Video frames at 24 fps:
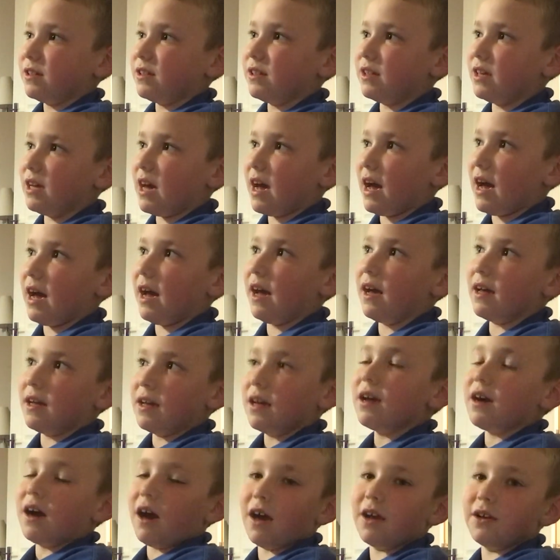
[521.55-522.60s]
yeah,
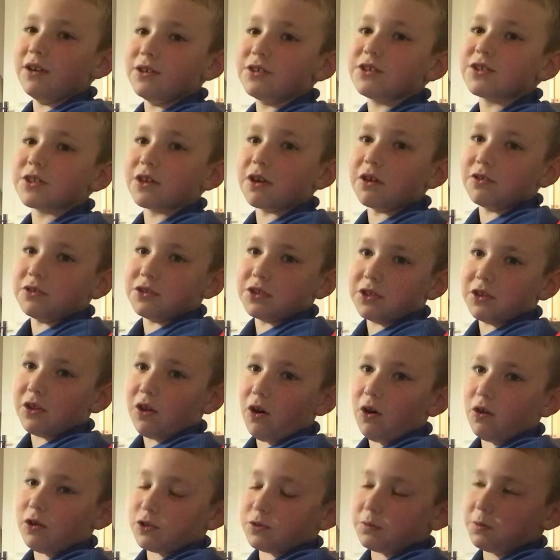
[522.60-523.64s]
I used to go to the
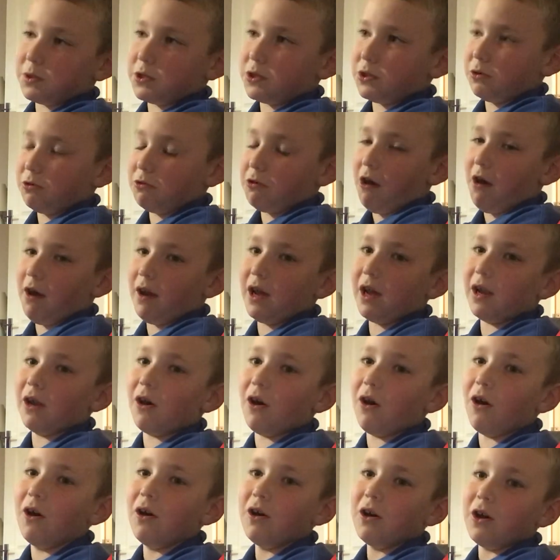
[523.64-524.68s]
hospital quite a
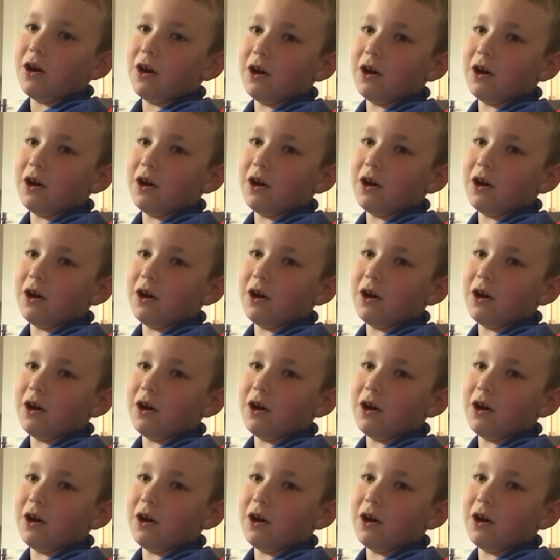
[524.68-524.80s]
lot.